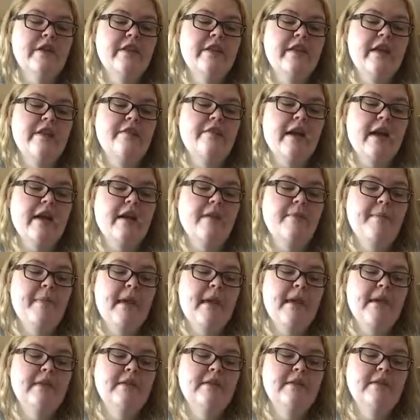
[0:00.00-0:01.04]
they
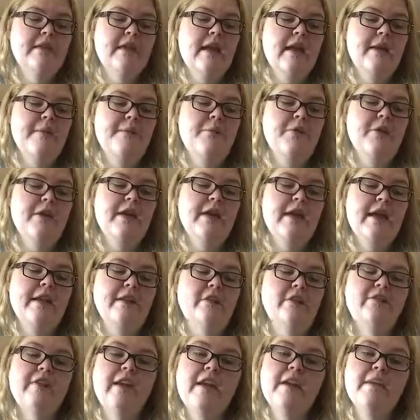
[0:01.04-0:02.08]
recommend a
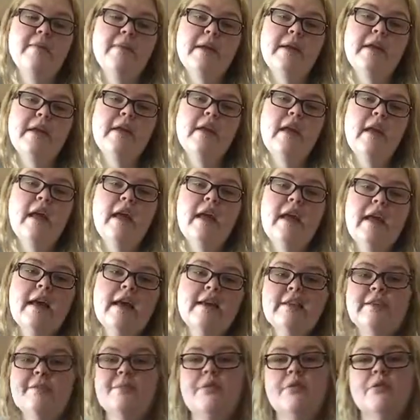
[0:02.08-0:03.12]
prenatal vitamin
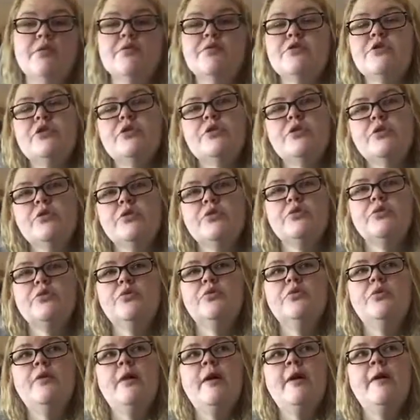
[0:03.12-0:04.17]
as opposed
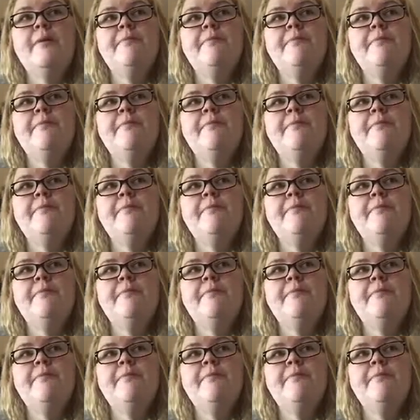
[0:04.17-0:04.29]
to